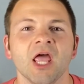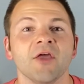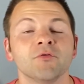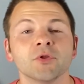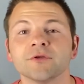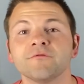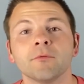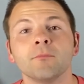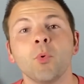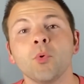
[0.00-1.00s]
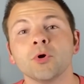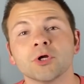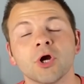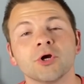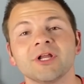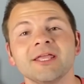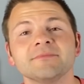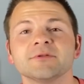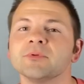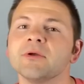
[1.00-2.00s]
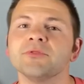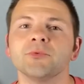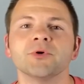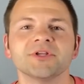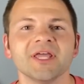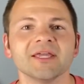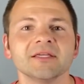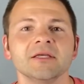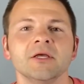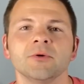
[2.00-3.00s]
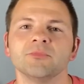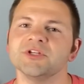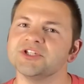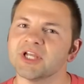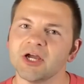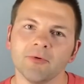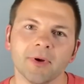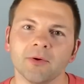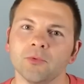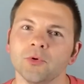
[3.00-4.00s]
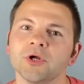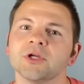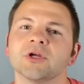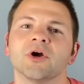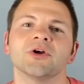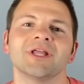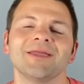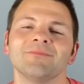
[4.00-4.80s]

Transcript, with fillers: If you're looking for more card games to play with the Rook deck, please check out my Rook card game